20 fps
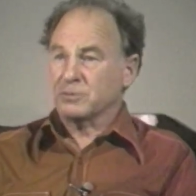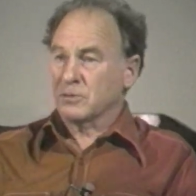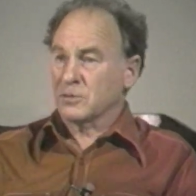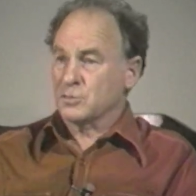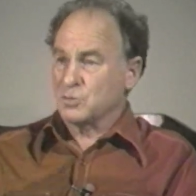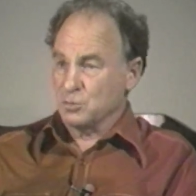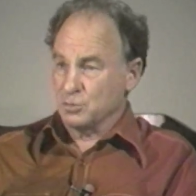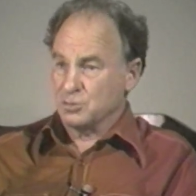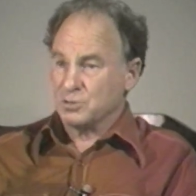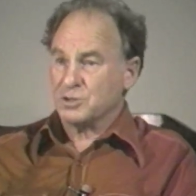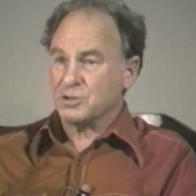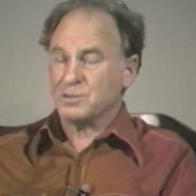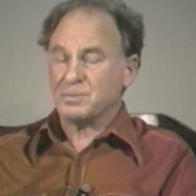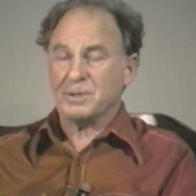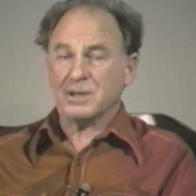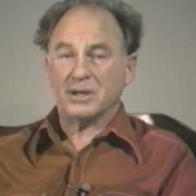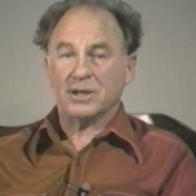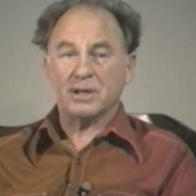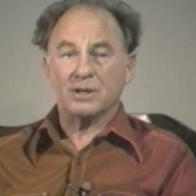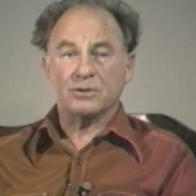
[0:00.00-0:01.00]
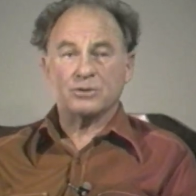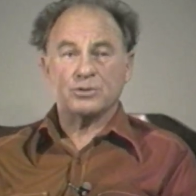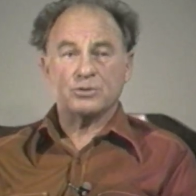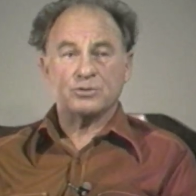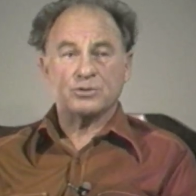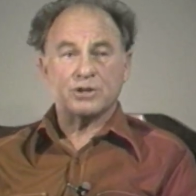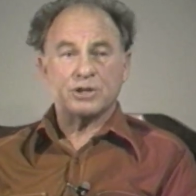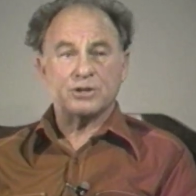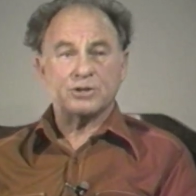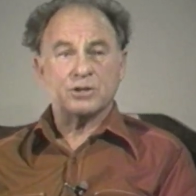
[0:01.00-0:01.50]
truth to speaking,
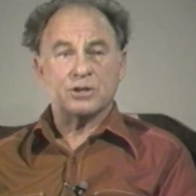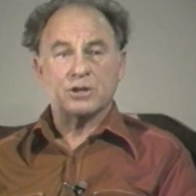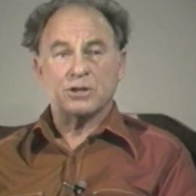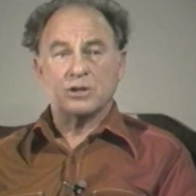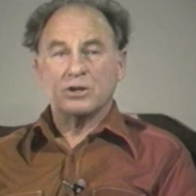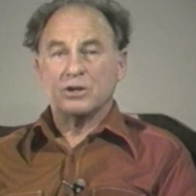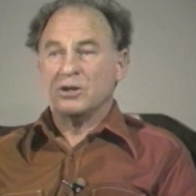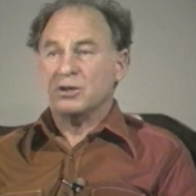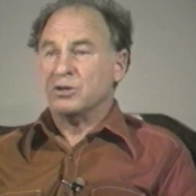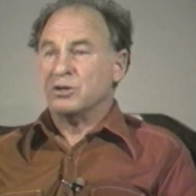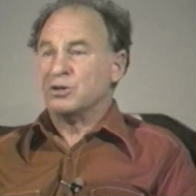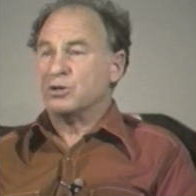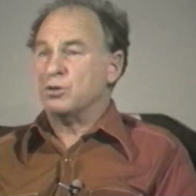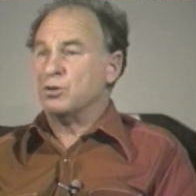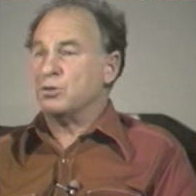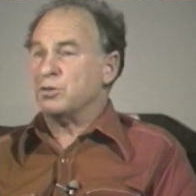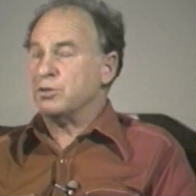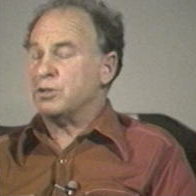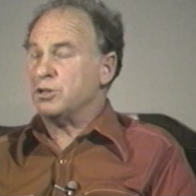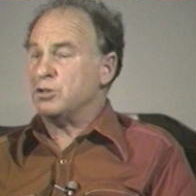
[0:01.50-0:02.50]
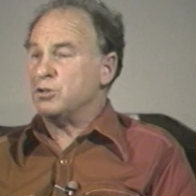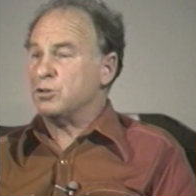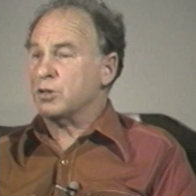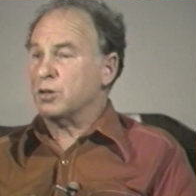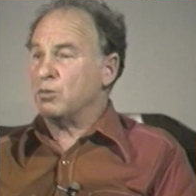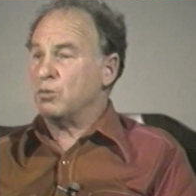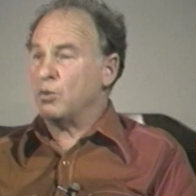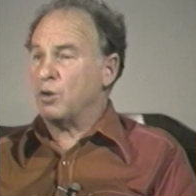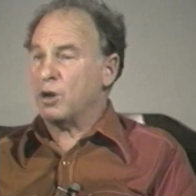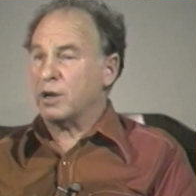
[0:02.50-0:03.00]
truth says, so that you
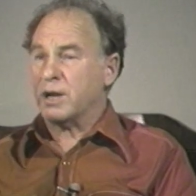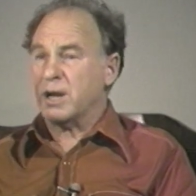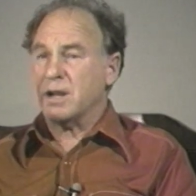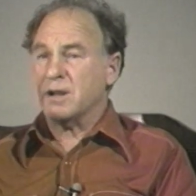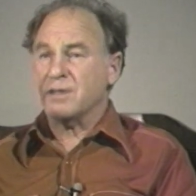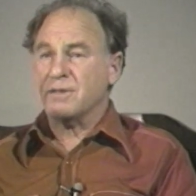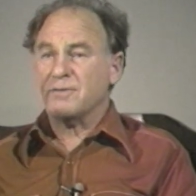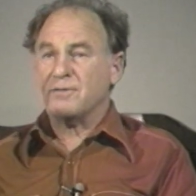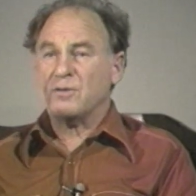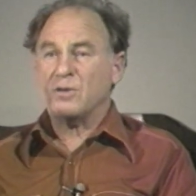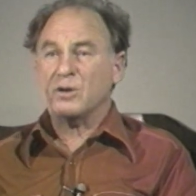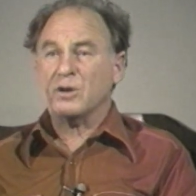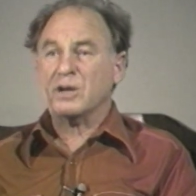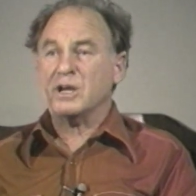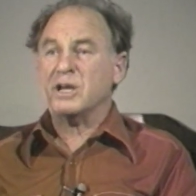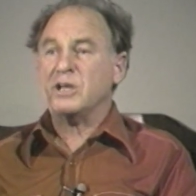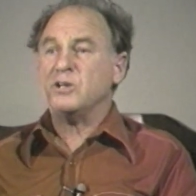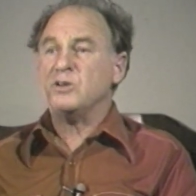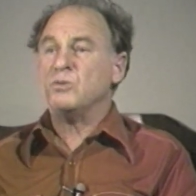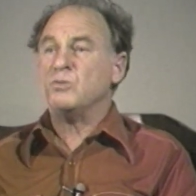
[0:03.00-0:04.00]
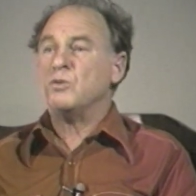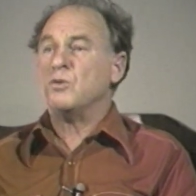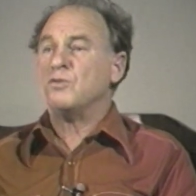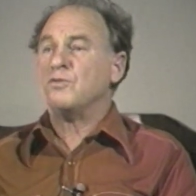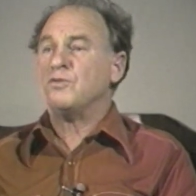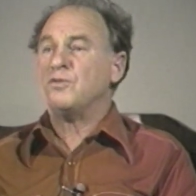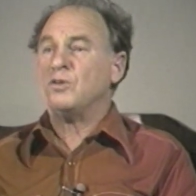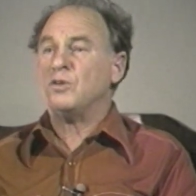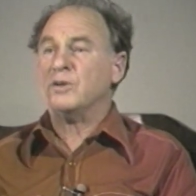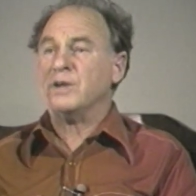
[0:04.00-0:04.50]
can walk out of the fog and you won't
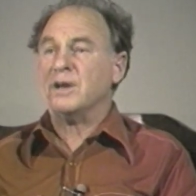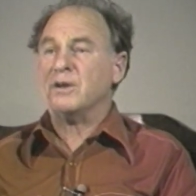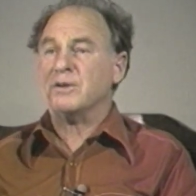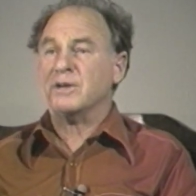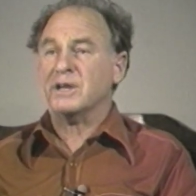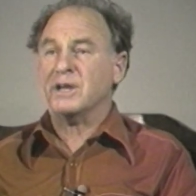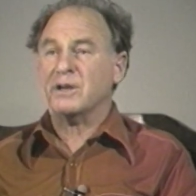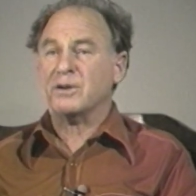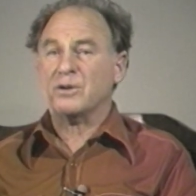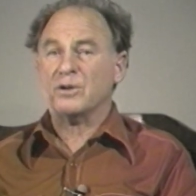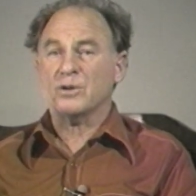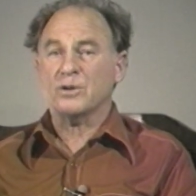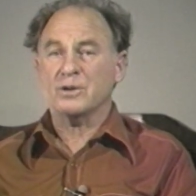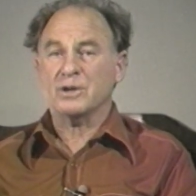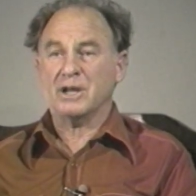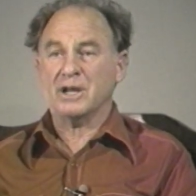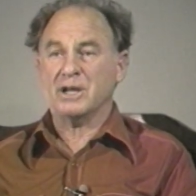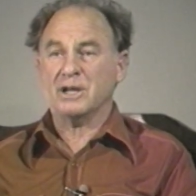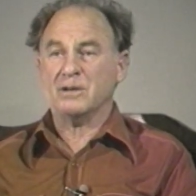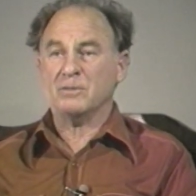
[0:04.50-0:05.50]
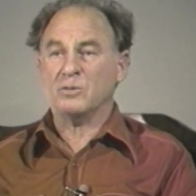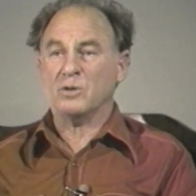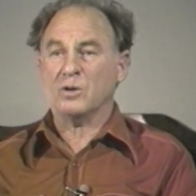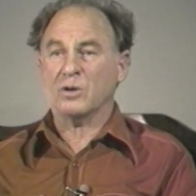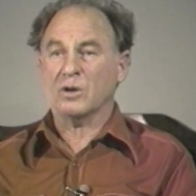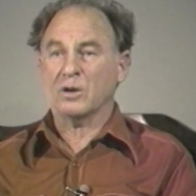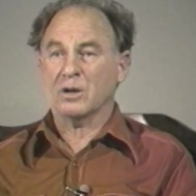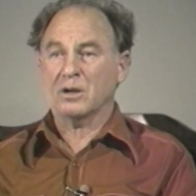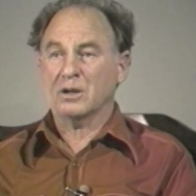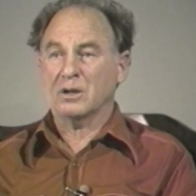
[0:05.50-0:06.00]
fall down and get hurt
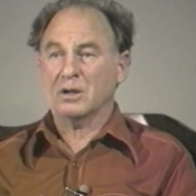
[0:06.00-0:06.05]
anymore.